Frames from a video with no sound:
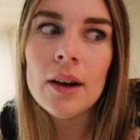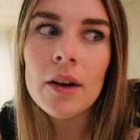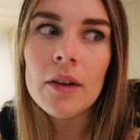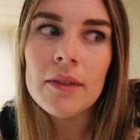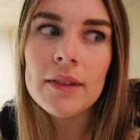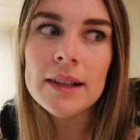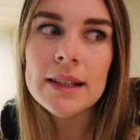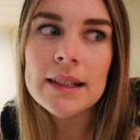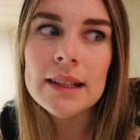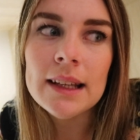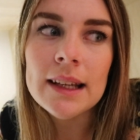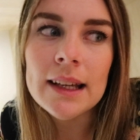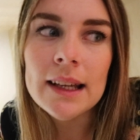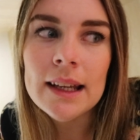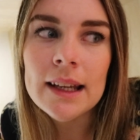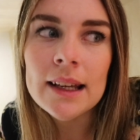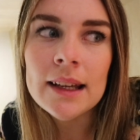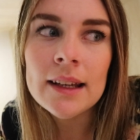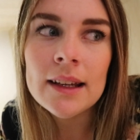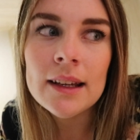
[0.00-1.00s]

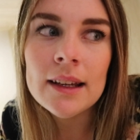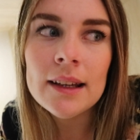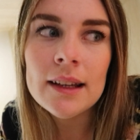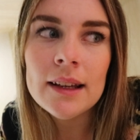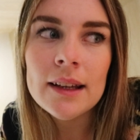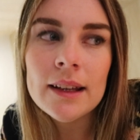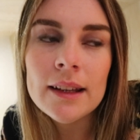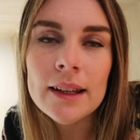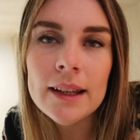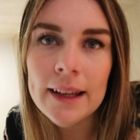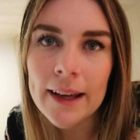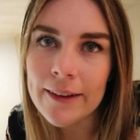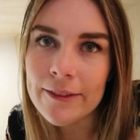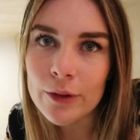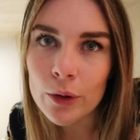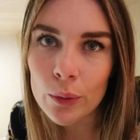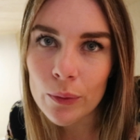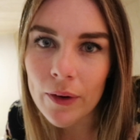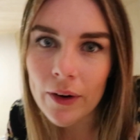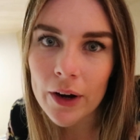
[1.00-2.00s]
obviously you get
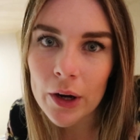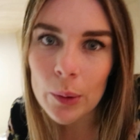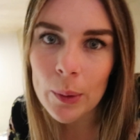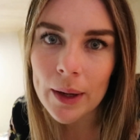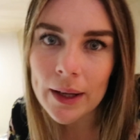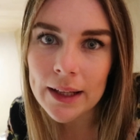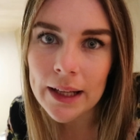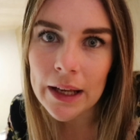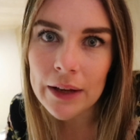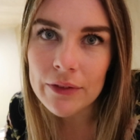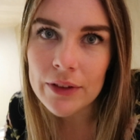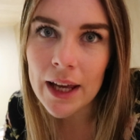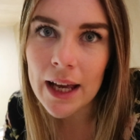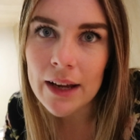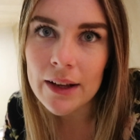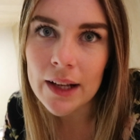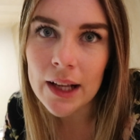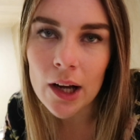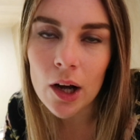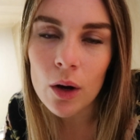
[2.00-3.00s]
full very quickly if you're
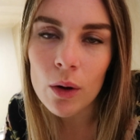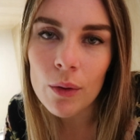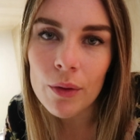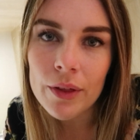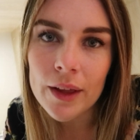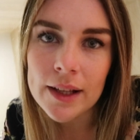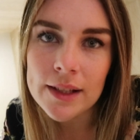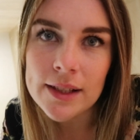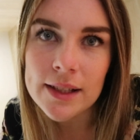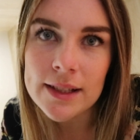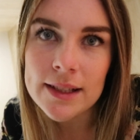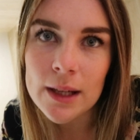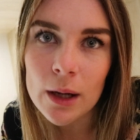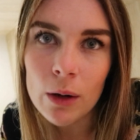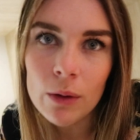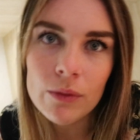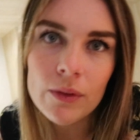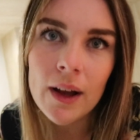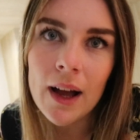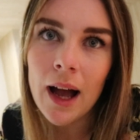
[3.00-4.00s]
eating a whole thing to
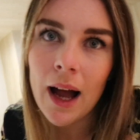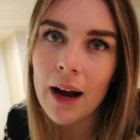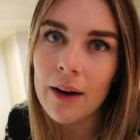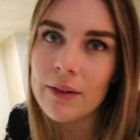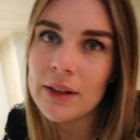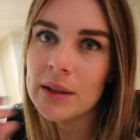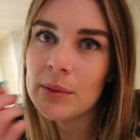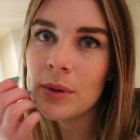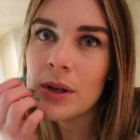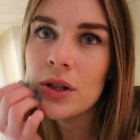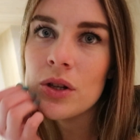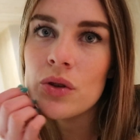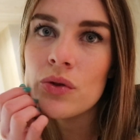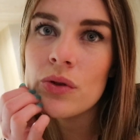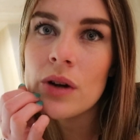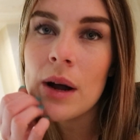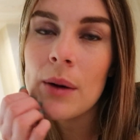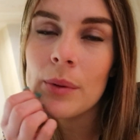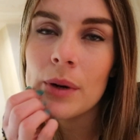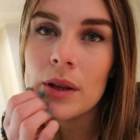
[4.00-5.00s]
yourself. I really wanted to
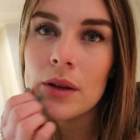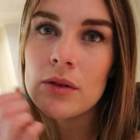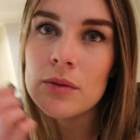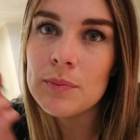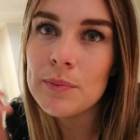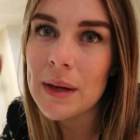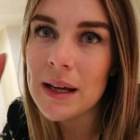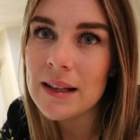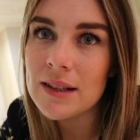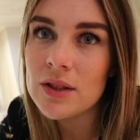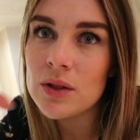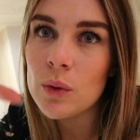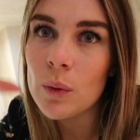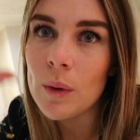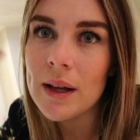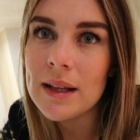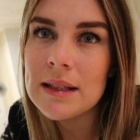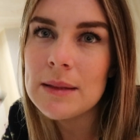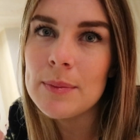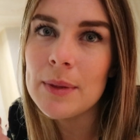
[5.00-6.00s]
try one of those big
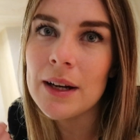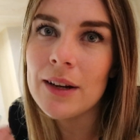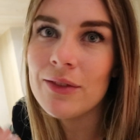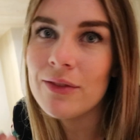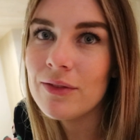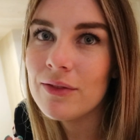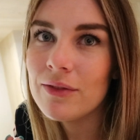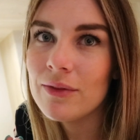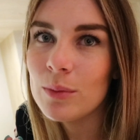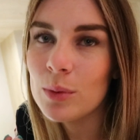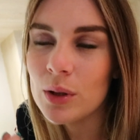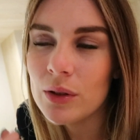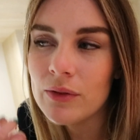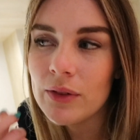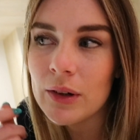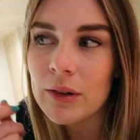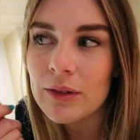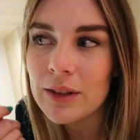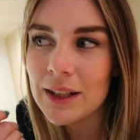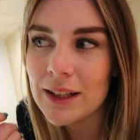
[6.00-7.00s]
squids, but I would have
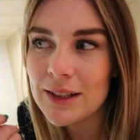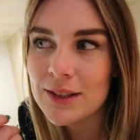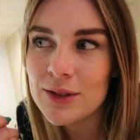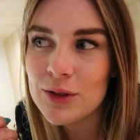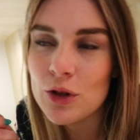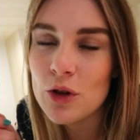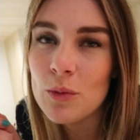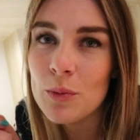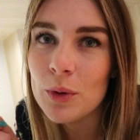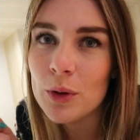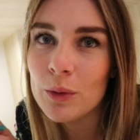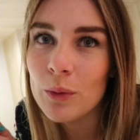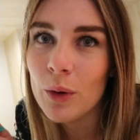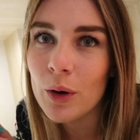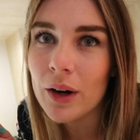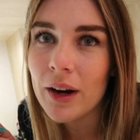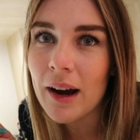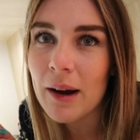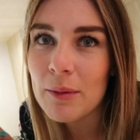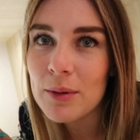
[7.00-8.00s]
felt really stupid
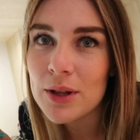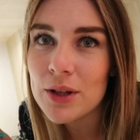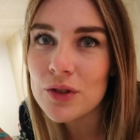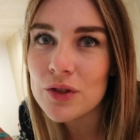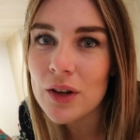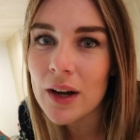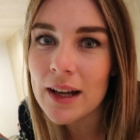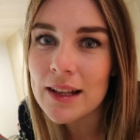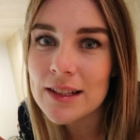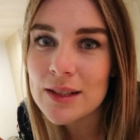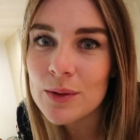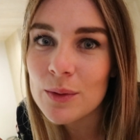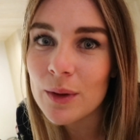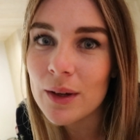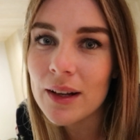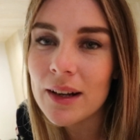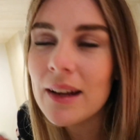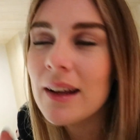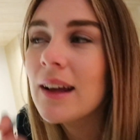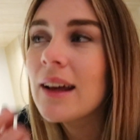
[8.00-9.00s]
walking around with a giant
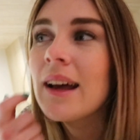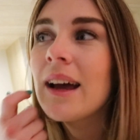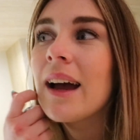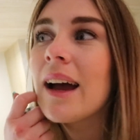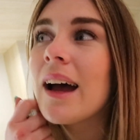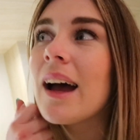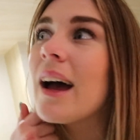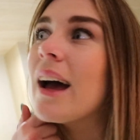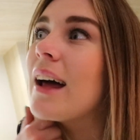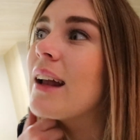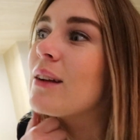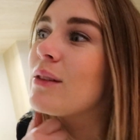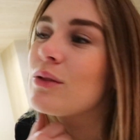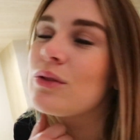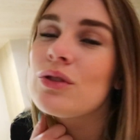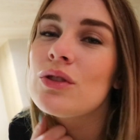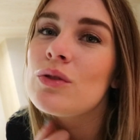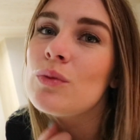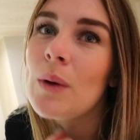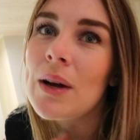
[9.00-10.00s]
squid, and it
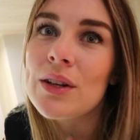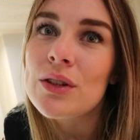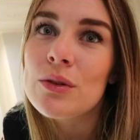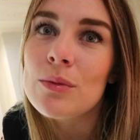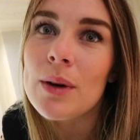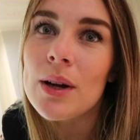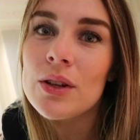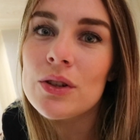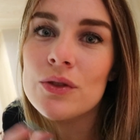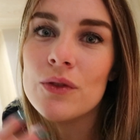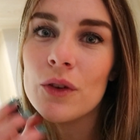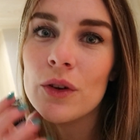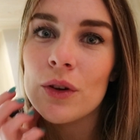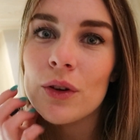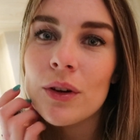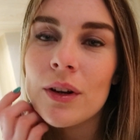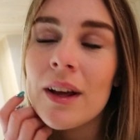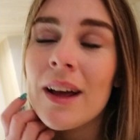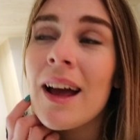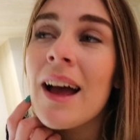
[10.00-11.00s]
was just way too much
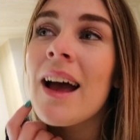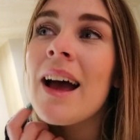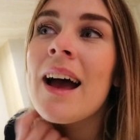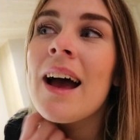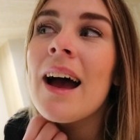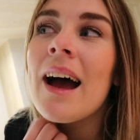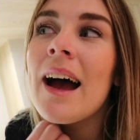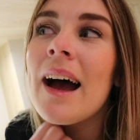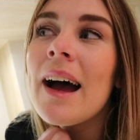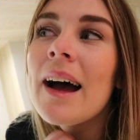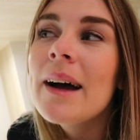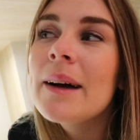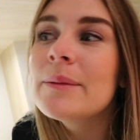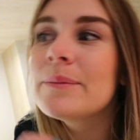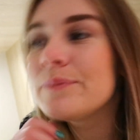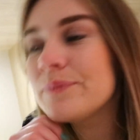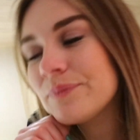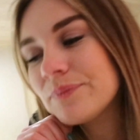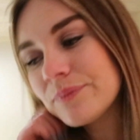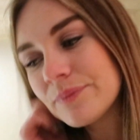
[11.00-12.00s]
food.
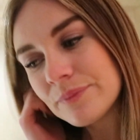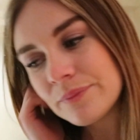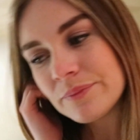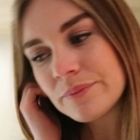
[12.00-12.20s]
Um,